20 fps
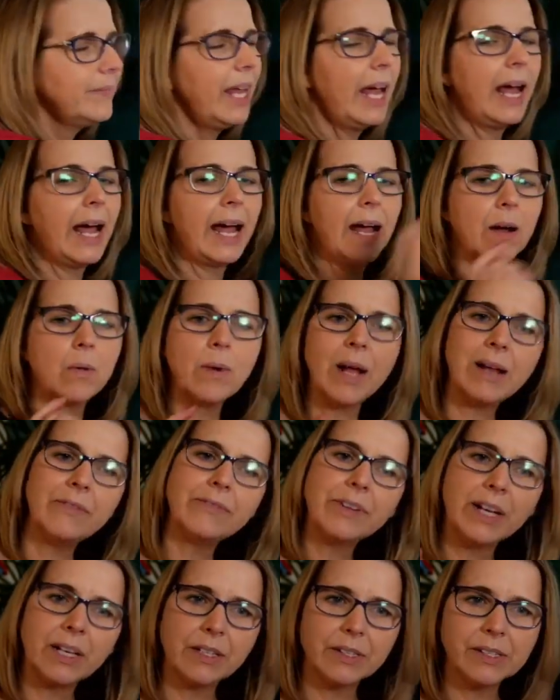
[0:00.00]
However,
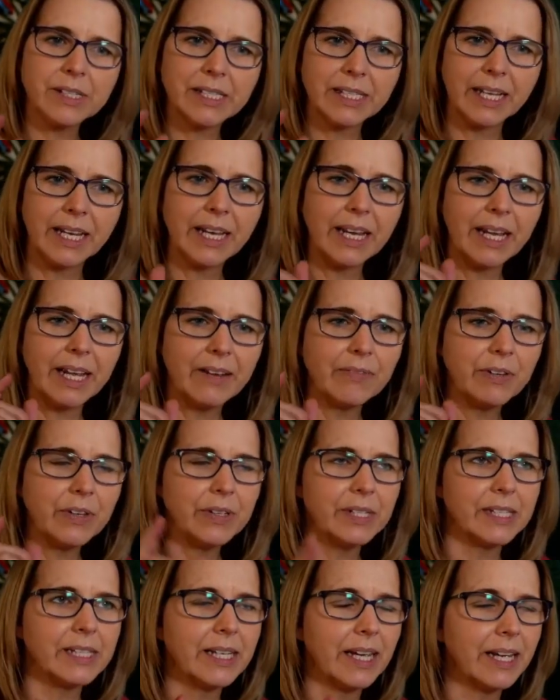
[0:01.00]
Lucy, if you
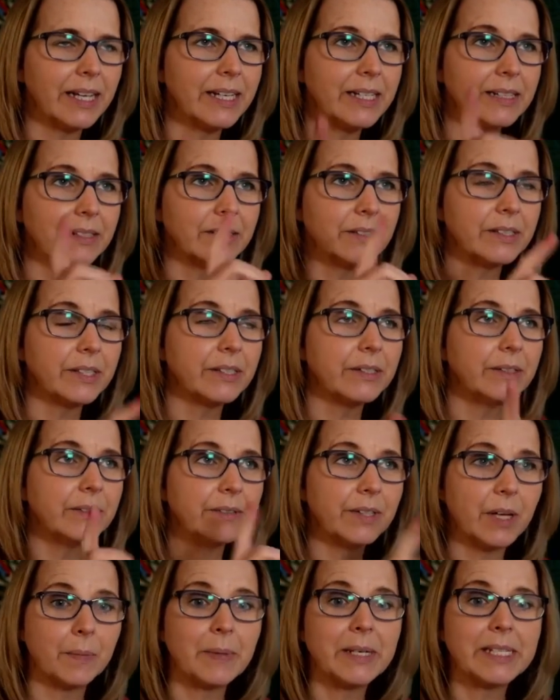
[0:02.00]
decide to
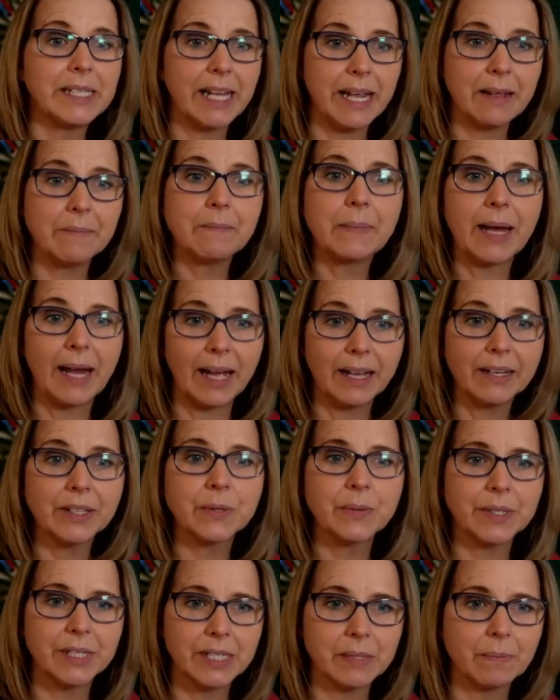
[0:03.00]
come into Impact,
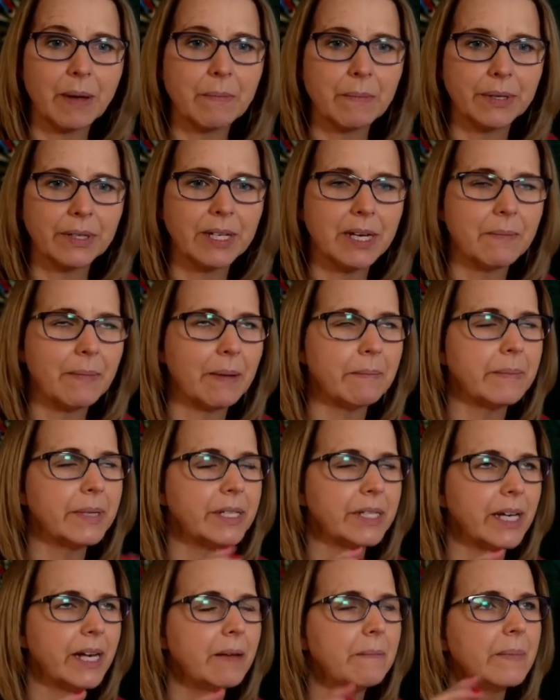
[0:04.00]
which is my monthly
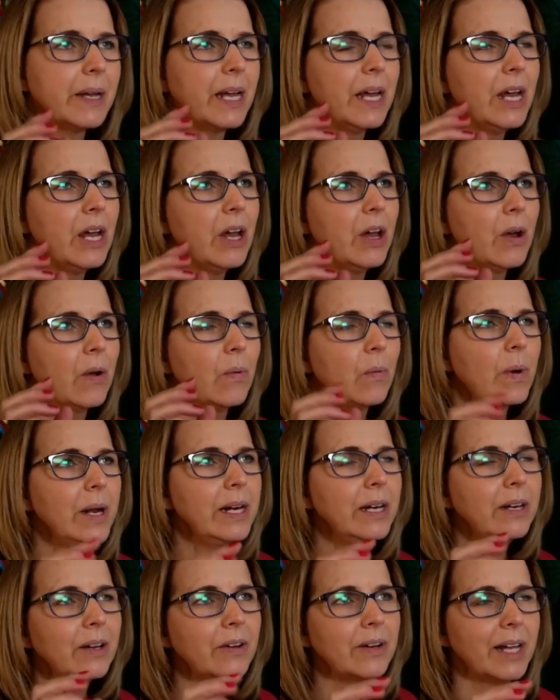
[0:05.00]
membership, we
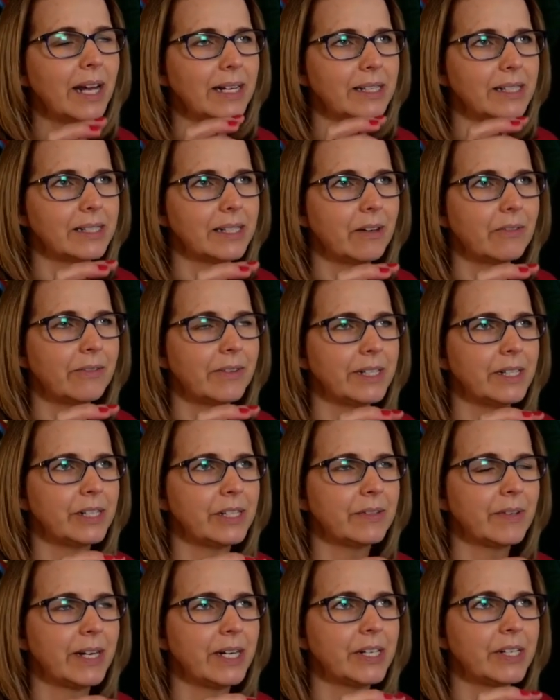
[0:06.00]
look at
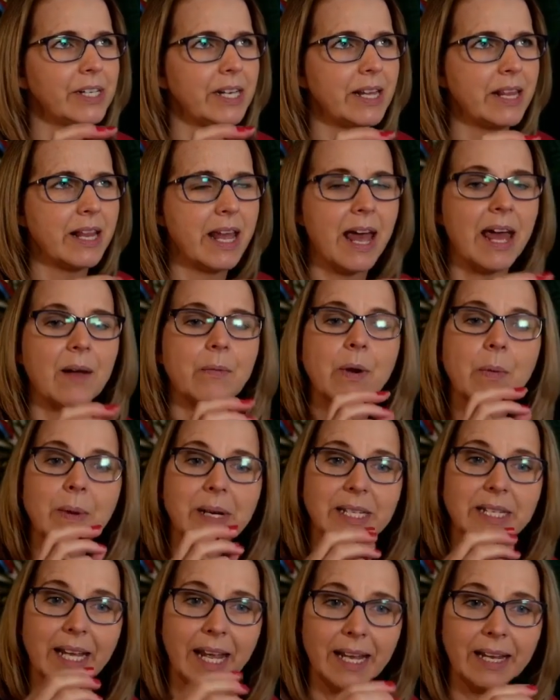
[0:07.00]
self-registration in there, where we
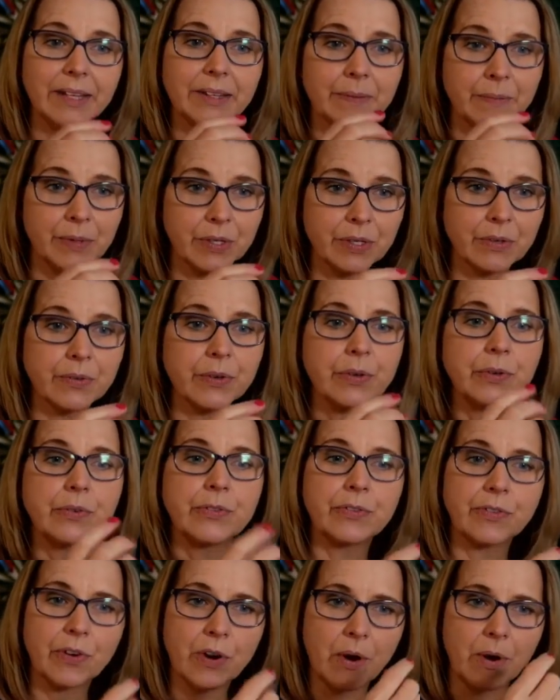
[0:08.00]
take them through
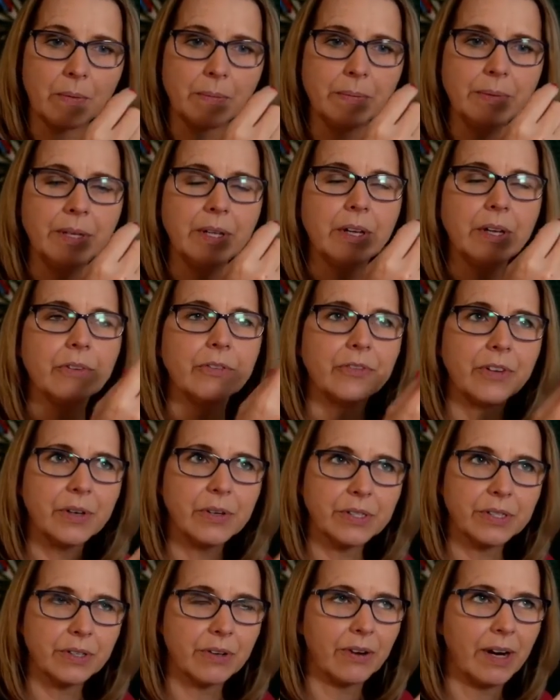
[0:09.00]
from
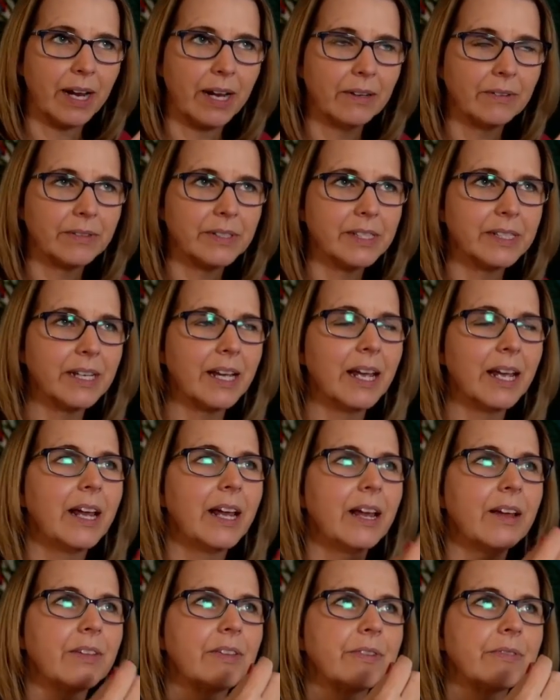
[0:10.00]
photographs
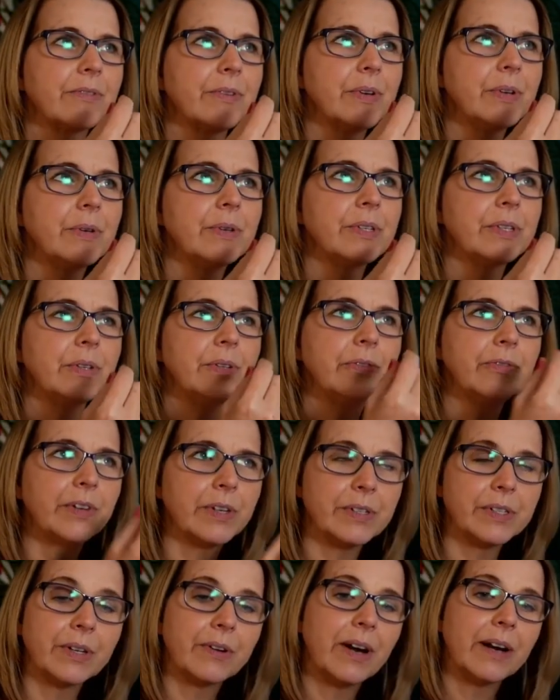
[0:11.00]
through to
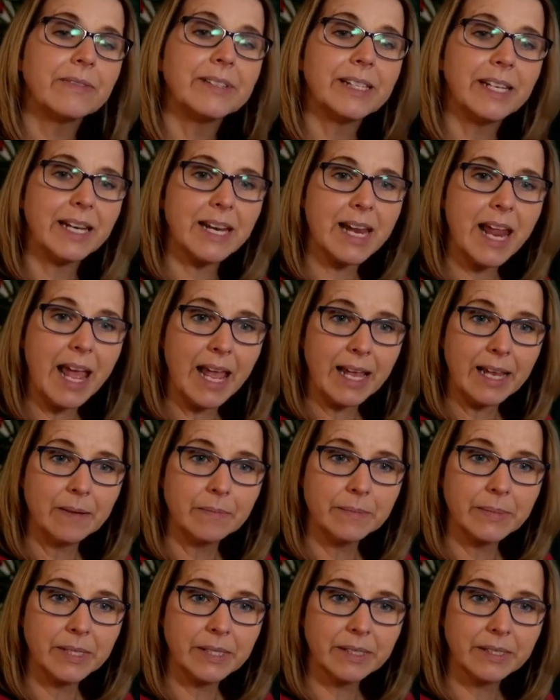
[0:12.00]
photographs and
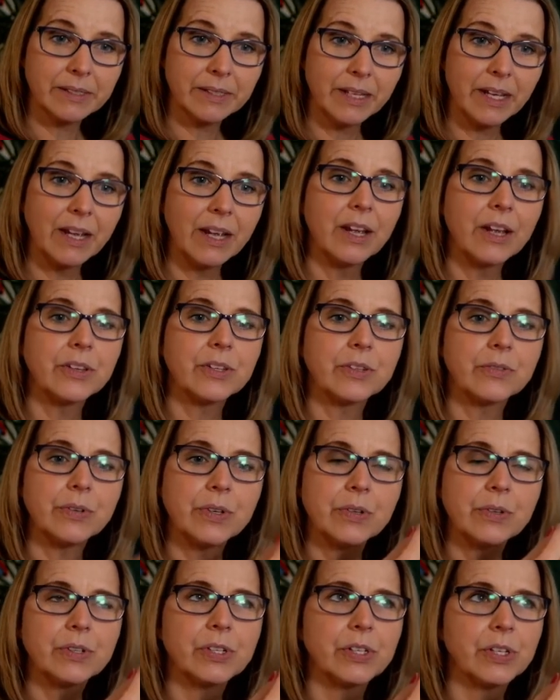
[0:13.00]
names,
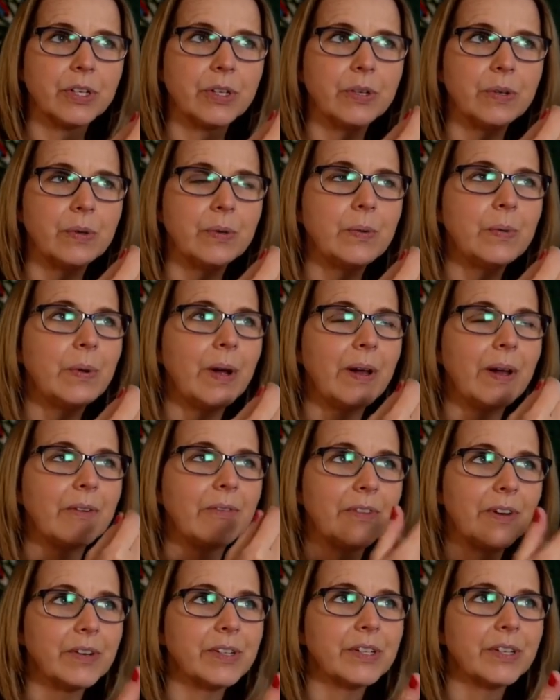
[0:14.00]
through to
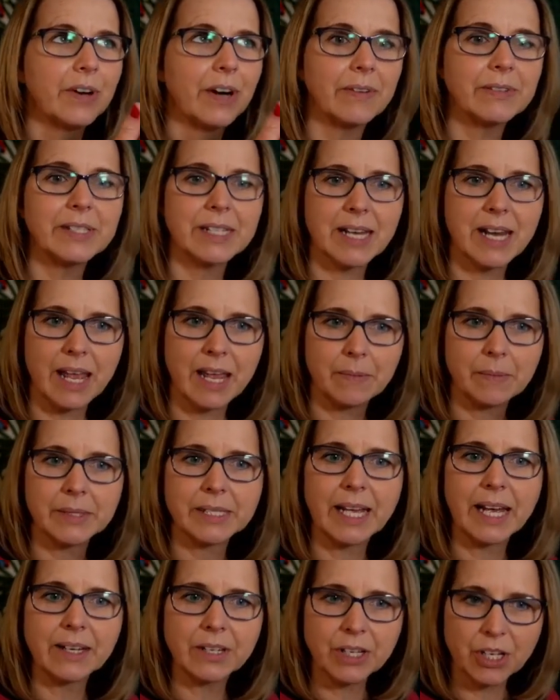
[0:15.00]
photographs, names
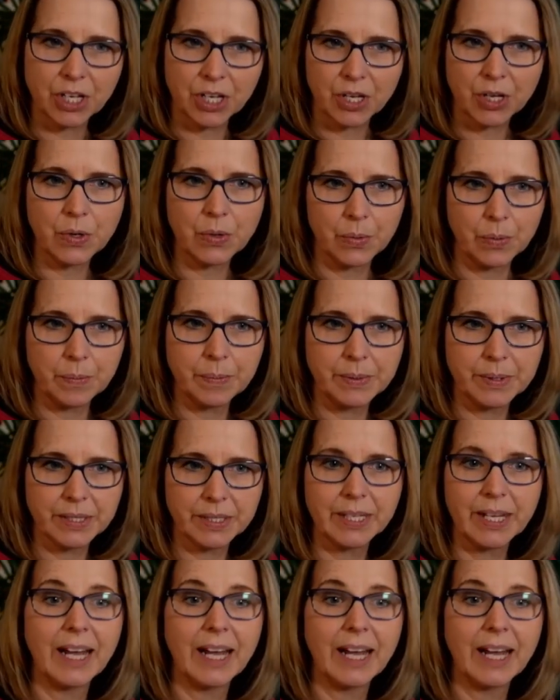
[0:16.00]
and cubes.